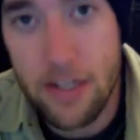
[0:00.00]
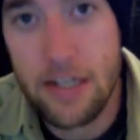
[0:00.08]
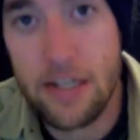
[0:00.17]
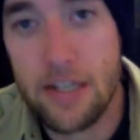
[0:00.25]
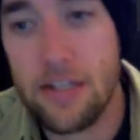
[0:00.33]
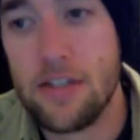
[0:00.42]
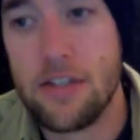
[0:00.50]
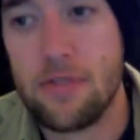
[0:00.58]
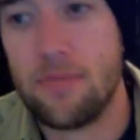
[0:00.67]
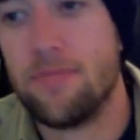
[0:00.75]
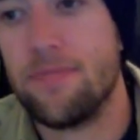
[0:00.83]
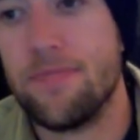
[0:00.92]
is
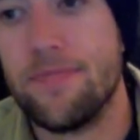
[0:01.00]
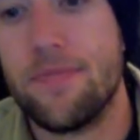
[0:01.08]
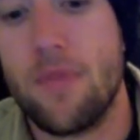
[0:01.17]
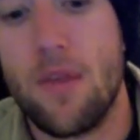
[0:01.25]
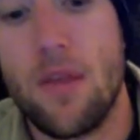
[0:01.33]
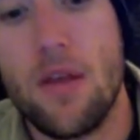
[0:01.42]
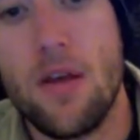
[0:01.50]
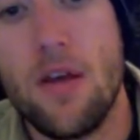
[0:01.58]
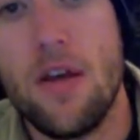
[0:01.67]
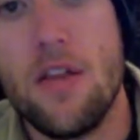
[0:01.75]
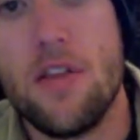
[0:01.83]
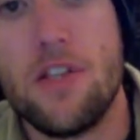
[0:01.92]

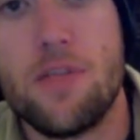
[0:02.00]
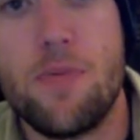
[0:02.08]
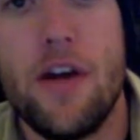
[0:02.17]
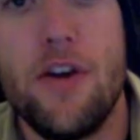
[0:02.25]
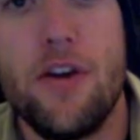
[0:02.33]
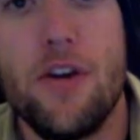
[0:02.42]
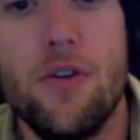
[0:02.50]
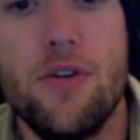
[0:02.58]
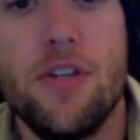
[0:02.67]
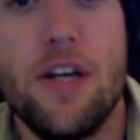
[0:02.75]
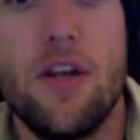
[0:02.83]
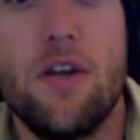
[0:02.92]
the
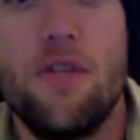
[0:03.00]
Spyderco Delica